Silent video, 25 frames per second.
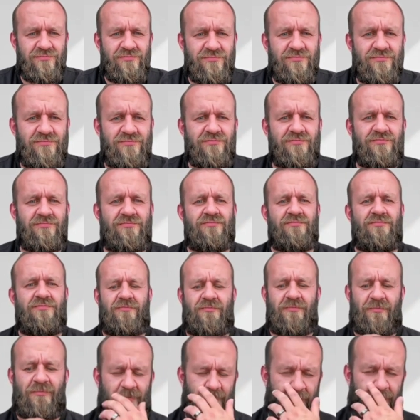
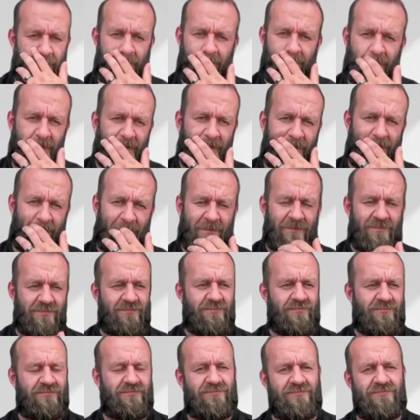
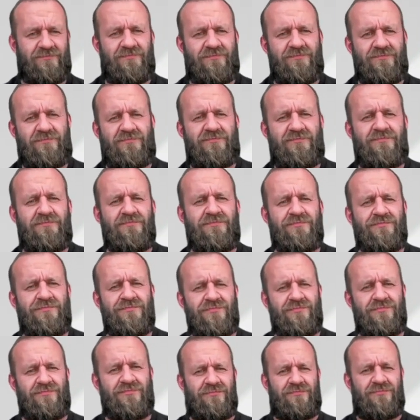
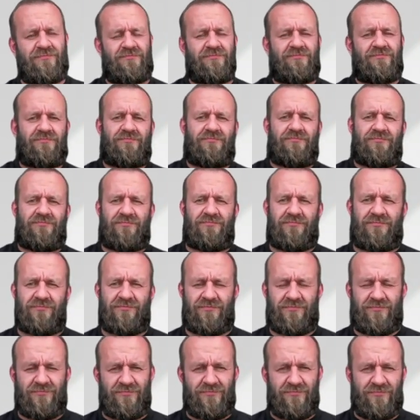
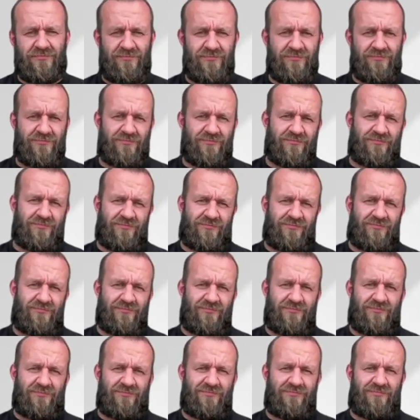
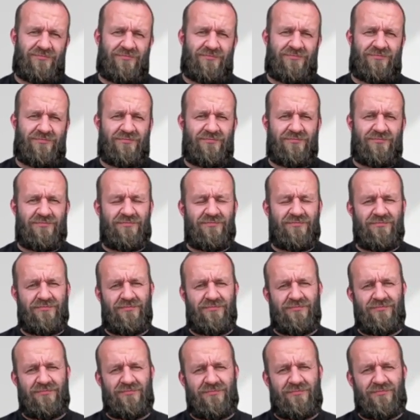
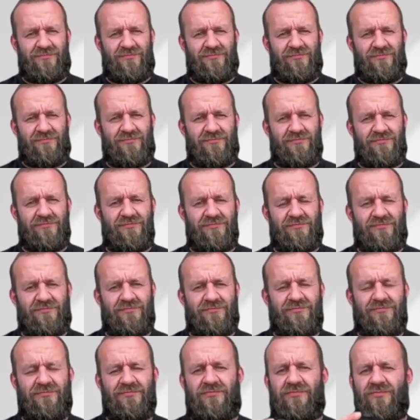
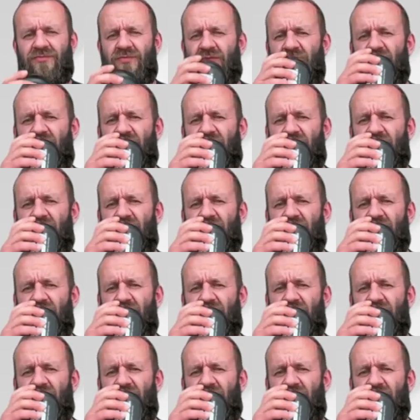No words are spoken by the person on screen.